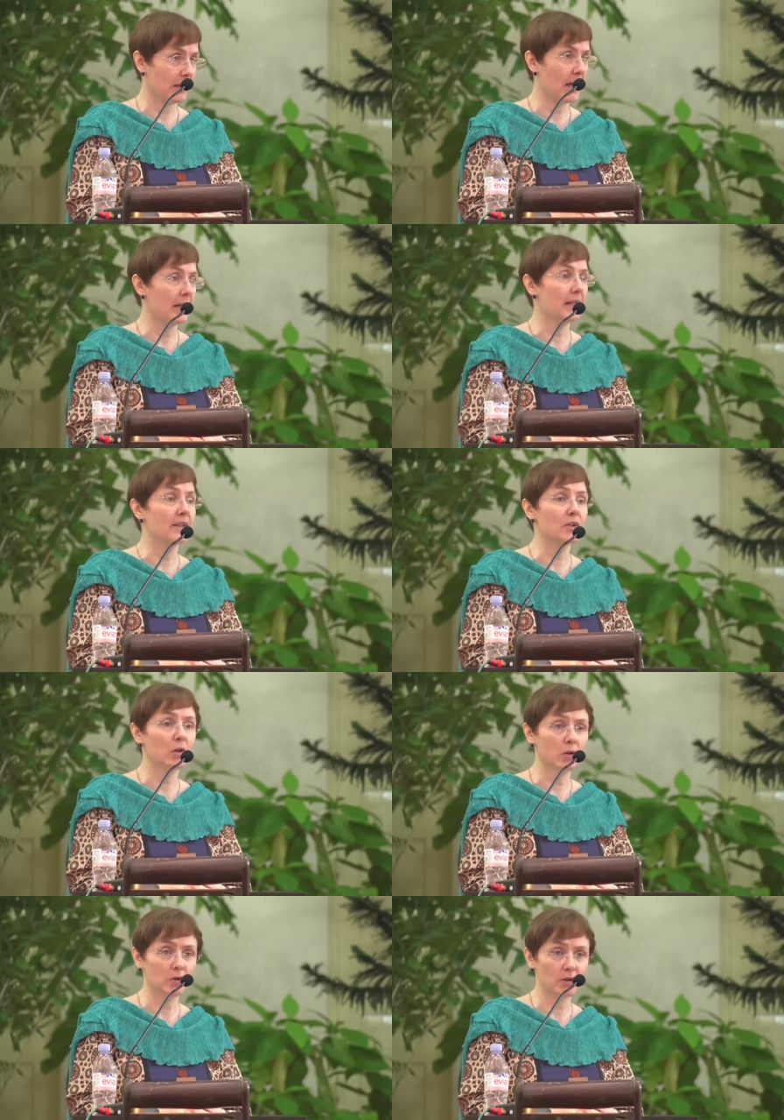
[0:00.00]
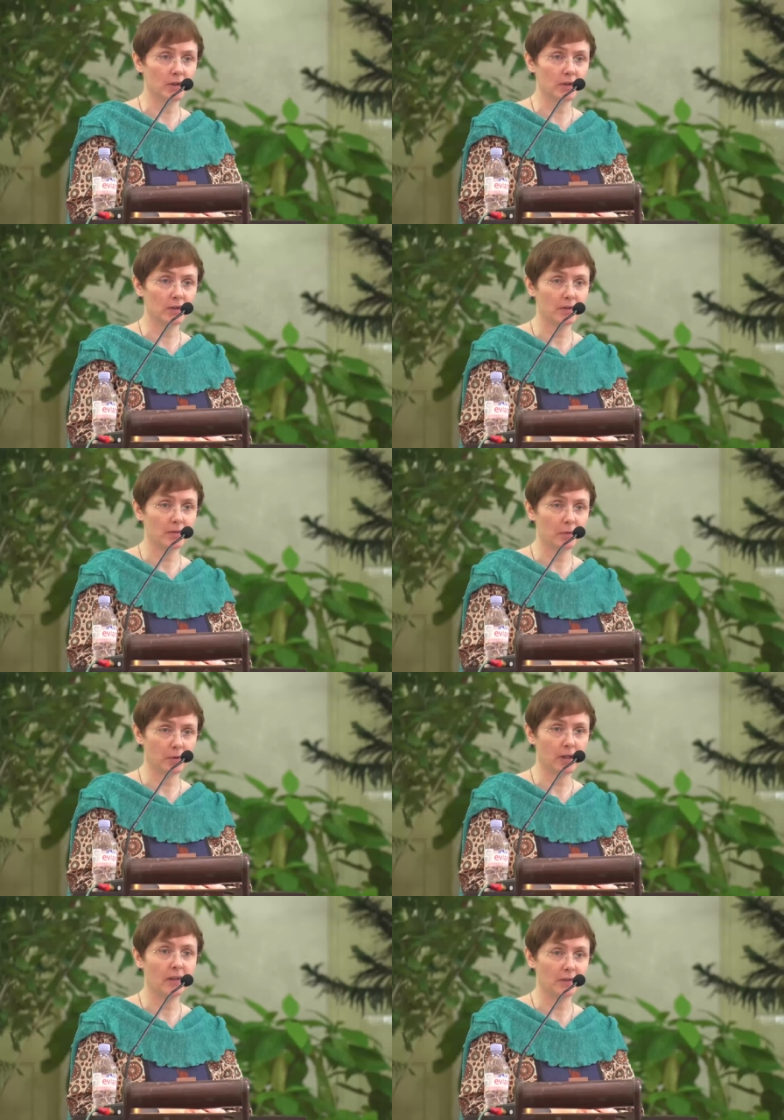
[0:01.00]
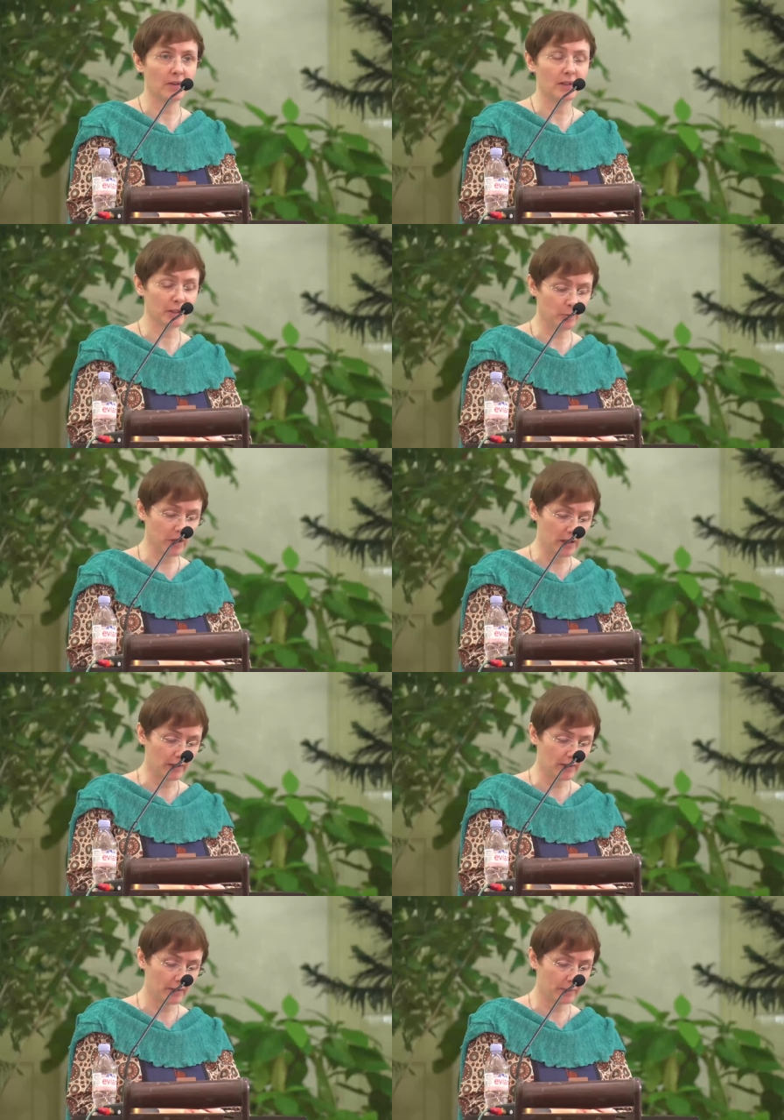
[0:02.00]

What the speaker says: and its causes for other sentient beings.